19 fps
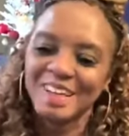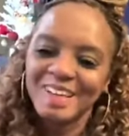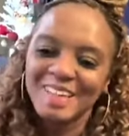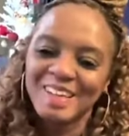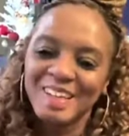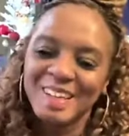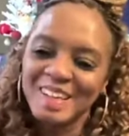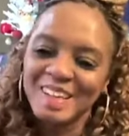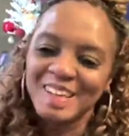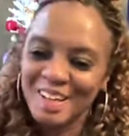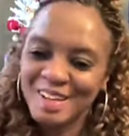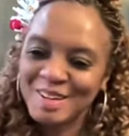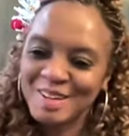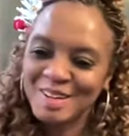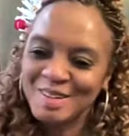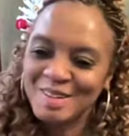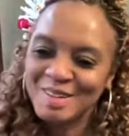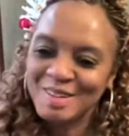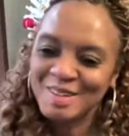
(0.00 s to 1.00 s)
You
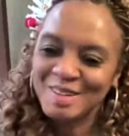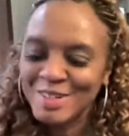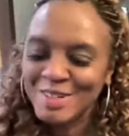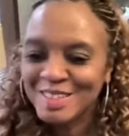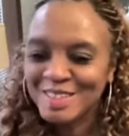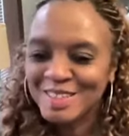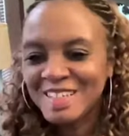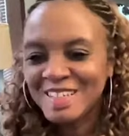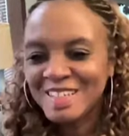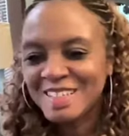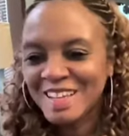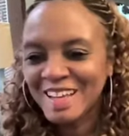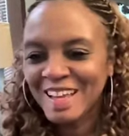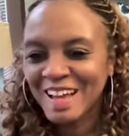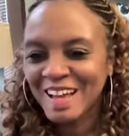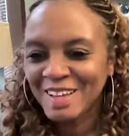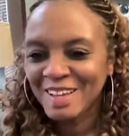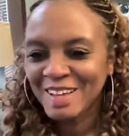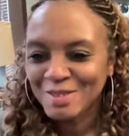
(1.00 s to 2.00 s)
know, we this is the
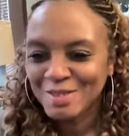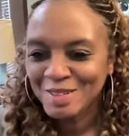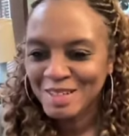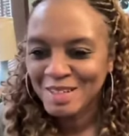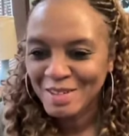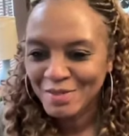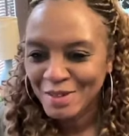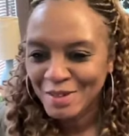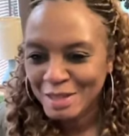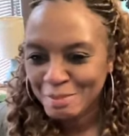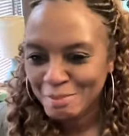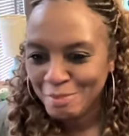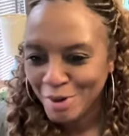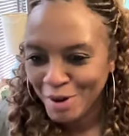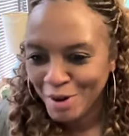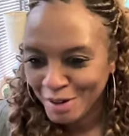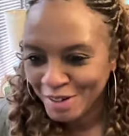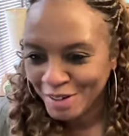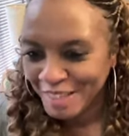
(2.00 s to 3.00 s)
guy you leave at the
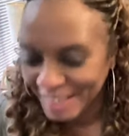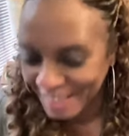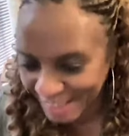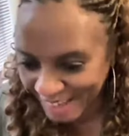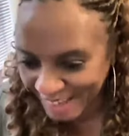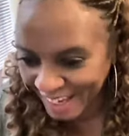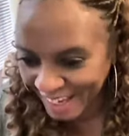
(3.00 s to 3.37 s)
party.